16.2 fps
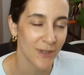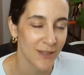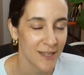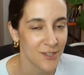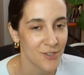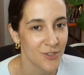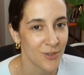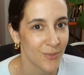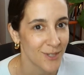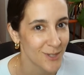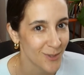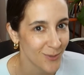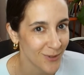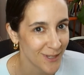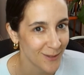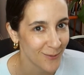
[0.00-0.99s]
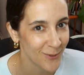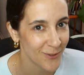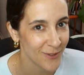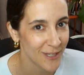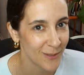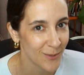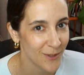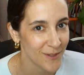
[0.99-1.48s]
But let's jump into reading
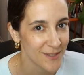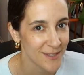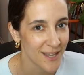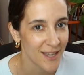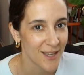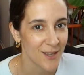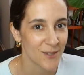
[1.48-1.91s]
food labels.